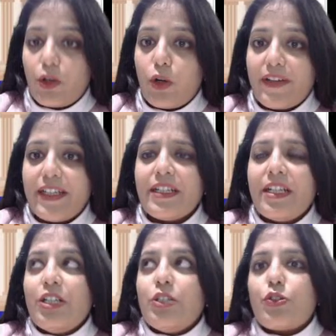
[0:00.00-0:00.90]
All right,
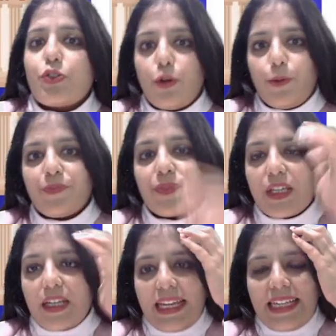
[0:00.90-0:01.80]
so
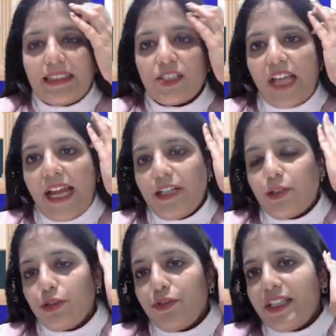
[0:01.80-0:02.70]
in the
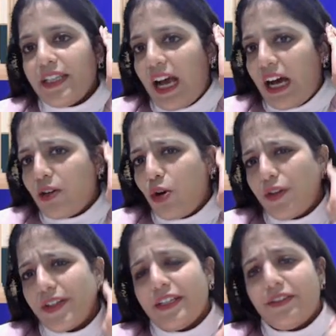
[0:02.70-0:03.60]
childhood we are
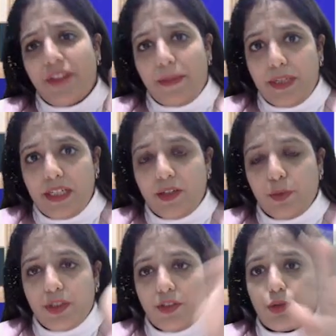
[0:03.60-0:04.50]
already familiar
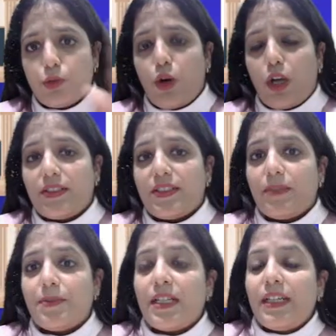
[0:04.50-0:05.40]
with the two
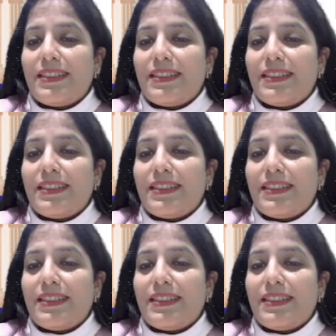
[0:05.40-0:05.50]
concepts,